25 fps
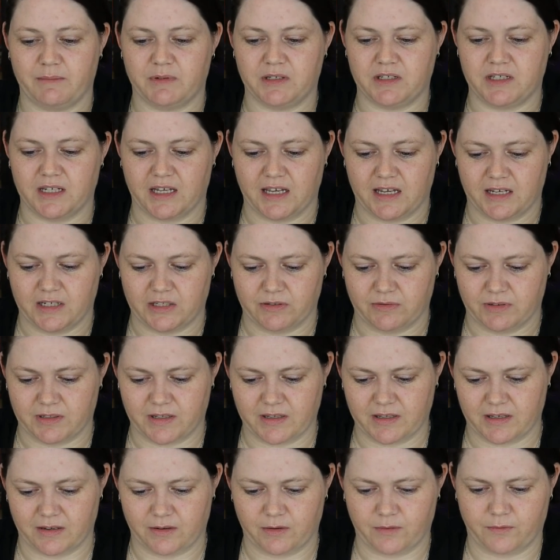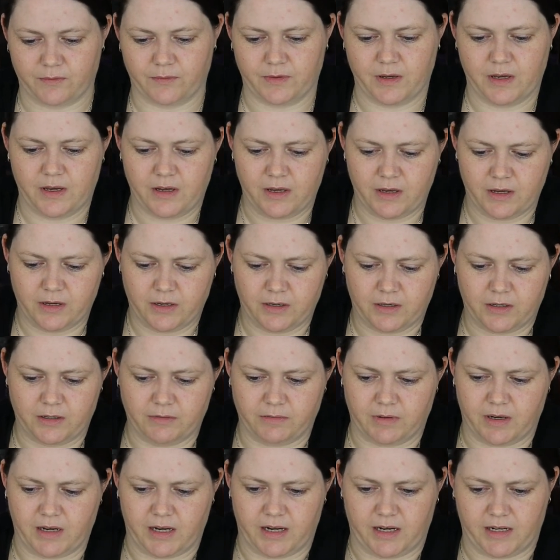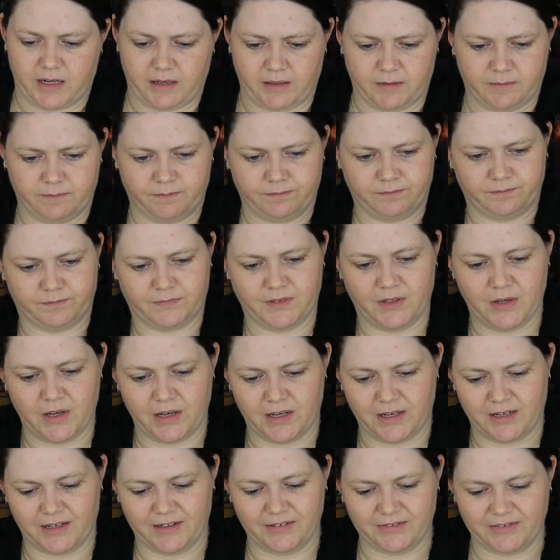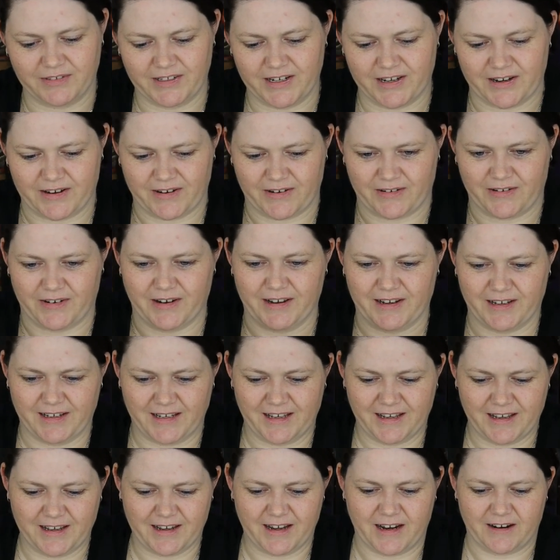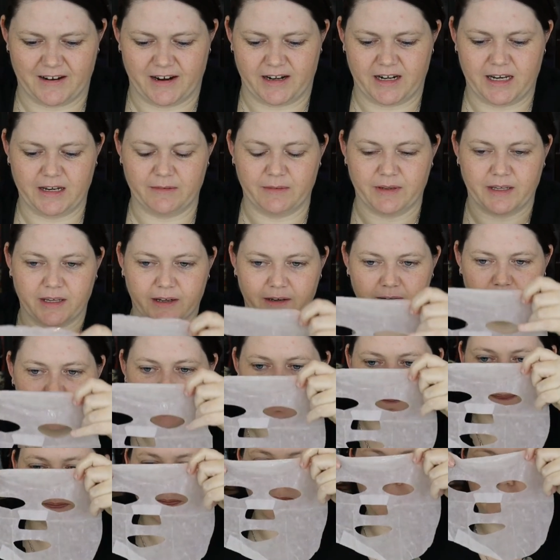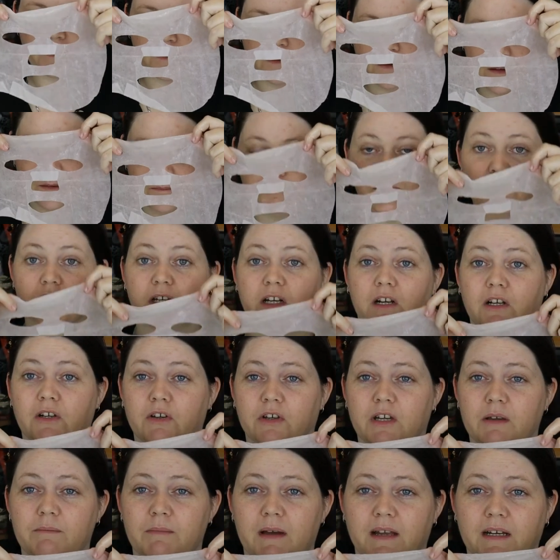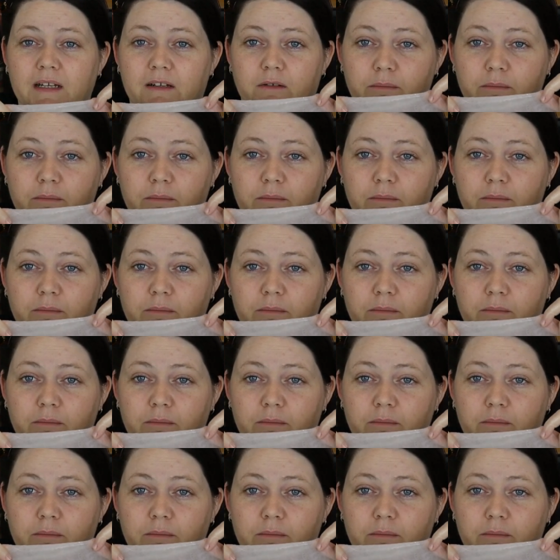keep sticking to itself. Alright. Oh no. Alright, here we go. Just going to look in my